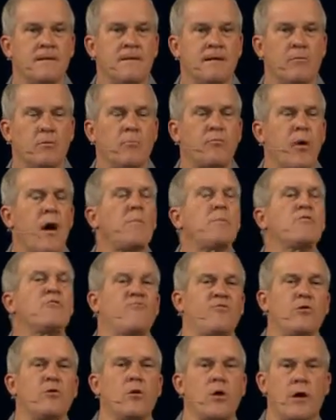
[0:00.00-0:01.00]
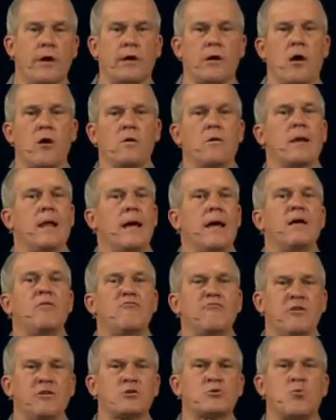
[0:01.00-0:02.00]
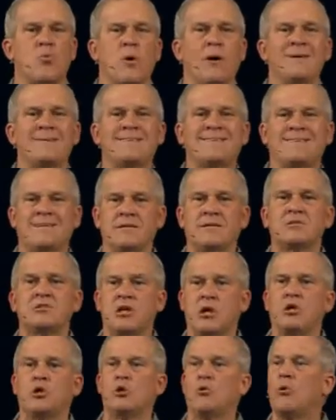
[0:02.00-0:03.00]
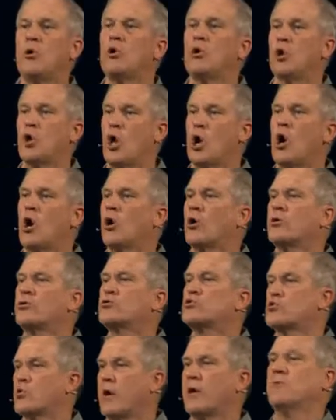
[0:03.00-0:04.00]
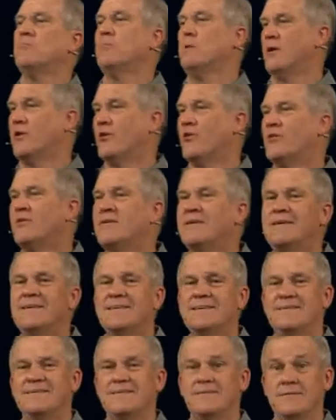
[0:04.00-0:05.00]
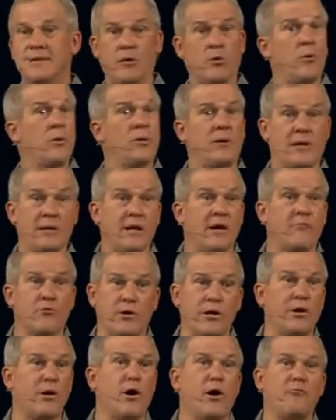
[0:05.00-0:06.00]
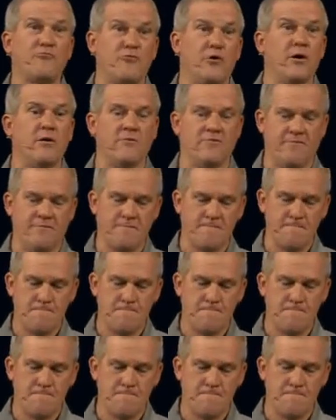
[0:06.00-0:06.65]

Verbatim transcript: We probably feel like our life is one continual long treadmill that we can never get off of.